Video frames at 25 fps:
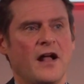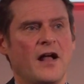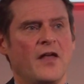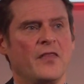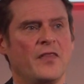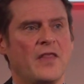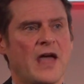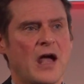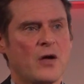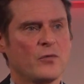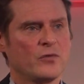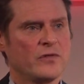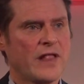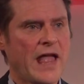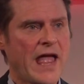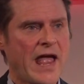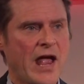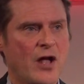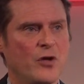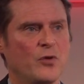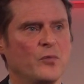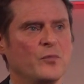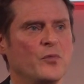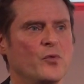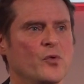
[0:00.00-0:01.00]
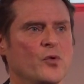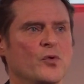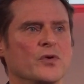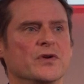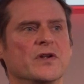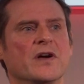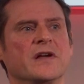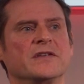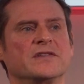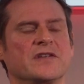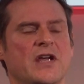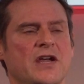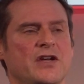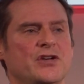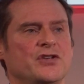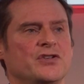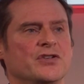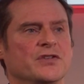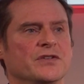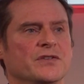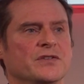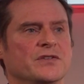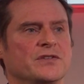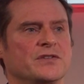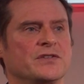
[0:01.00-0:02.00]
And that will help
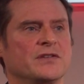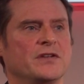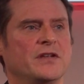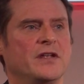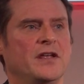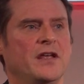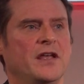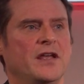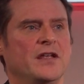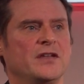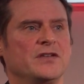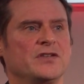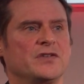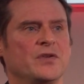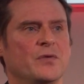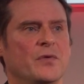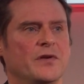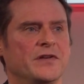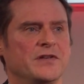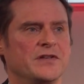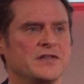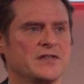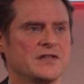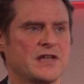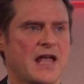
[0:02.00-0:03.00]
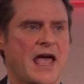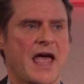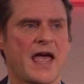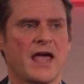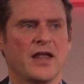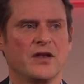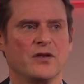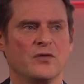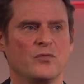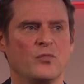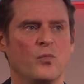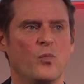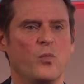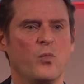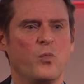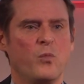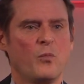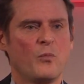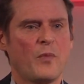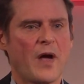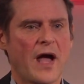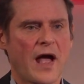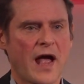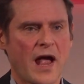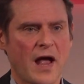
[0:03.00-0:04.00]
organizations to understand
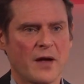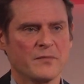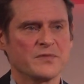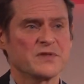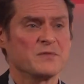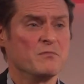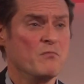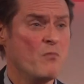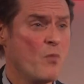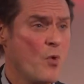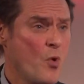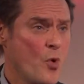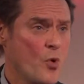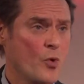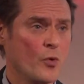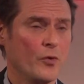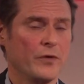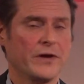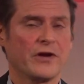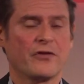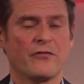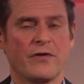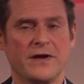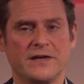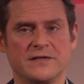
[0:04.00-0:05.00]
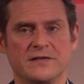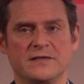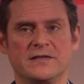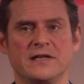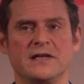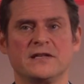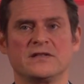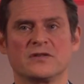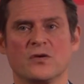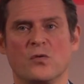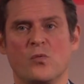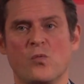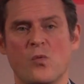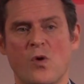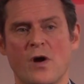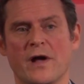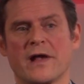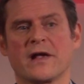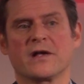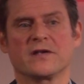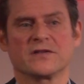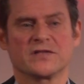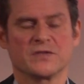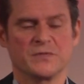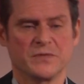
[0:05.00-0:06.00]
perhaps more in greater detail why
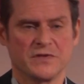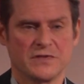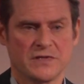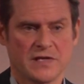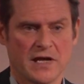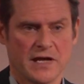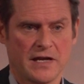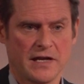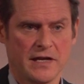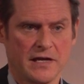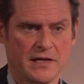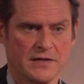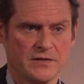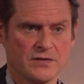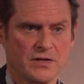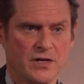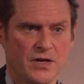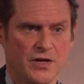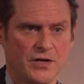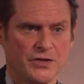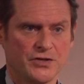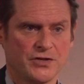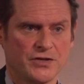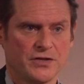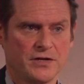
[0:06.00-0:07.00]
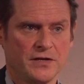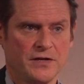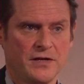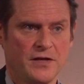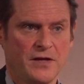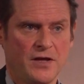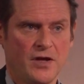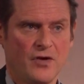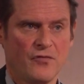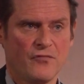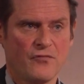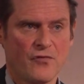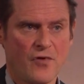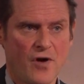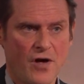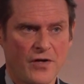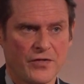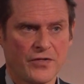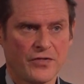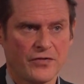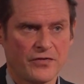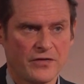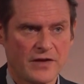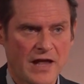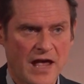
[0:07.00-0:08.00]
customers are getting in touch,
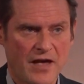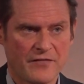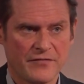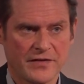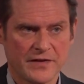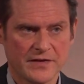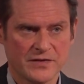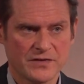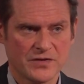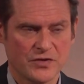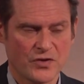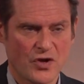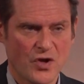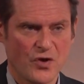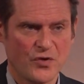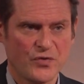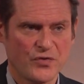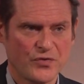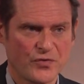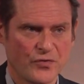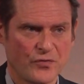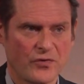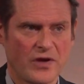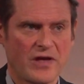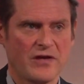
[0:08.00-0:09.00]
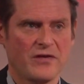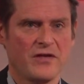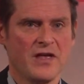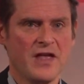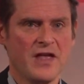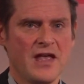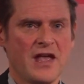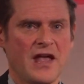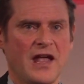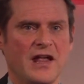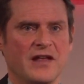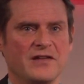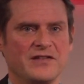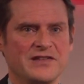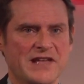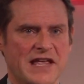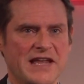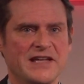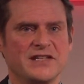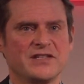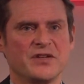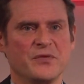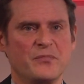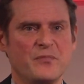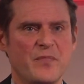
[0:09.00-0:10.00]
rather than having to go through a
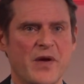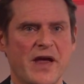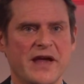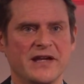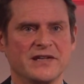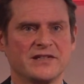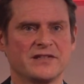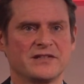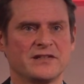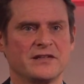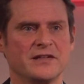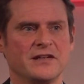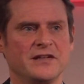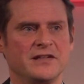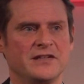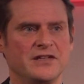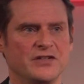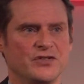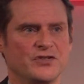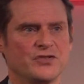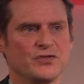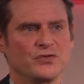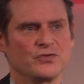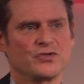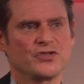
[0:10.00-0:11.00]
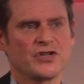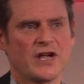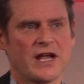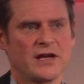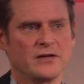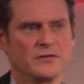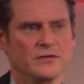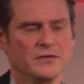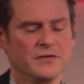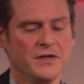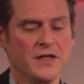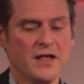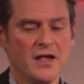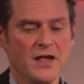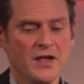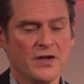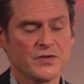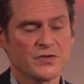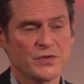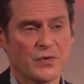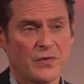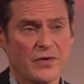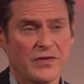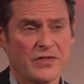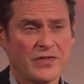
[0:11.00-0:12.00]
data-based digital channel.
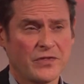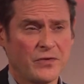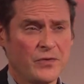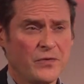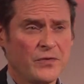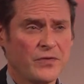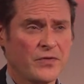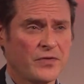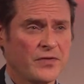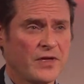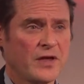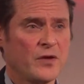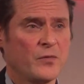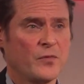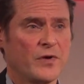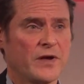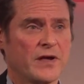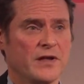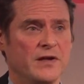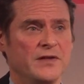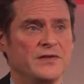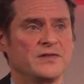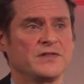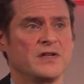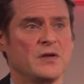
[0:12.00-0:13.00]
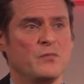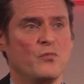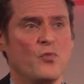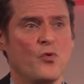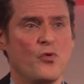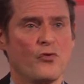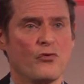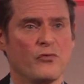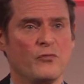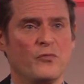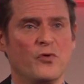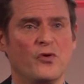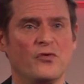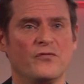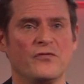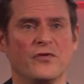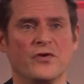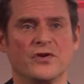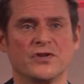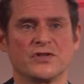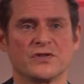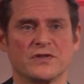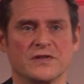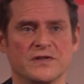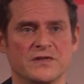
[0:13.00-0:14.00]
So I do think we're going to see more and more
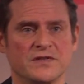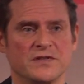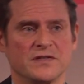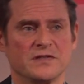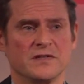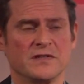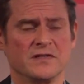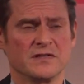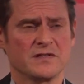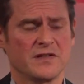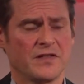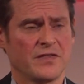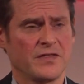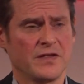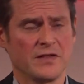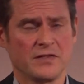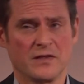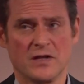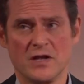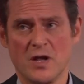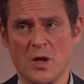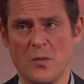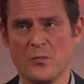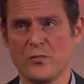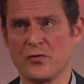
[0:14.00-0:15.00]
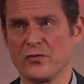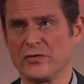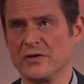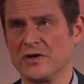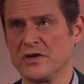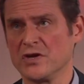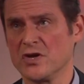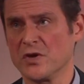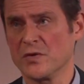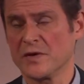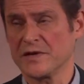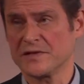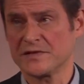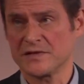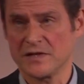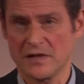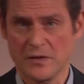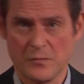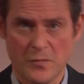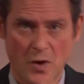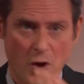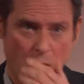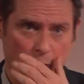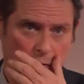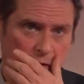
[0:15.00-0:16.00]
virtual assistants. I think the number in the US at
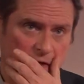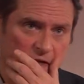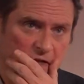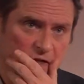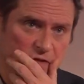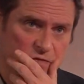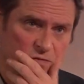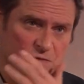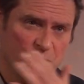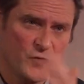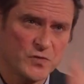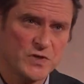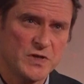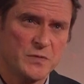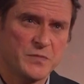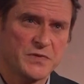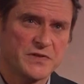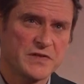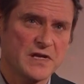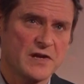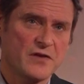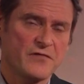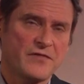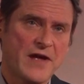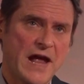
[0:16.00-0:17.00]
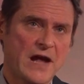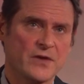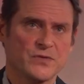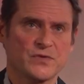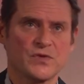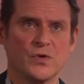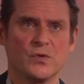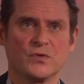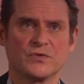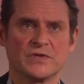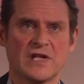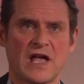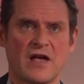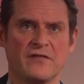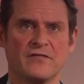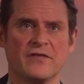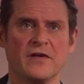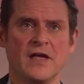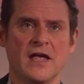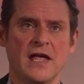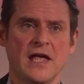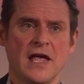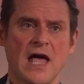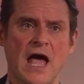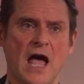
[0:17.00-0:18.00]
the moment is 40% of households have
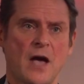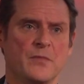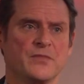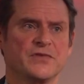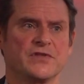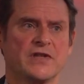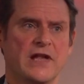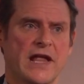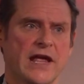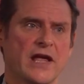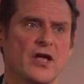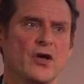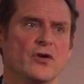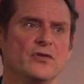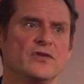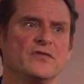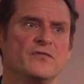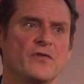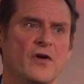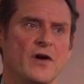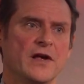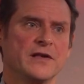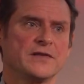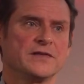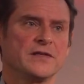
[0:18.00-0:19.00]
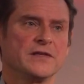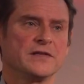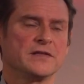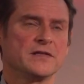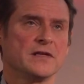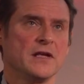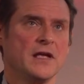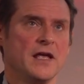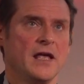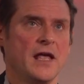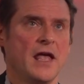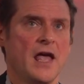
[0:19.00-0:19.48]
Amazon Echo devices.